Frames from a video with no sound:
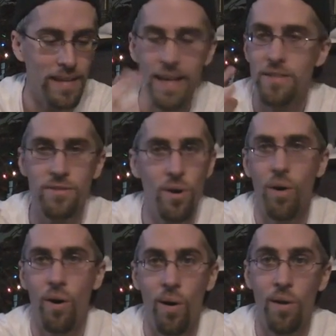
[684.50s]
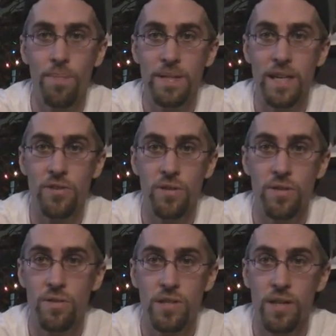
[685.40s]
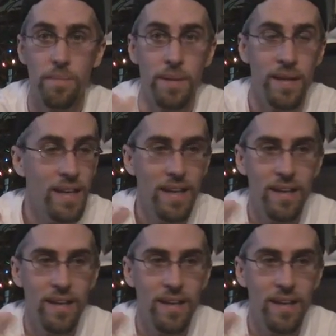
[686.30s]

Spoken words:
He has all the potential to do so, but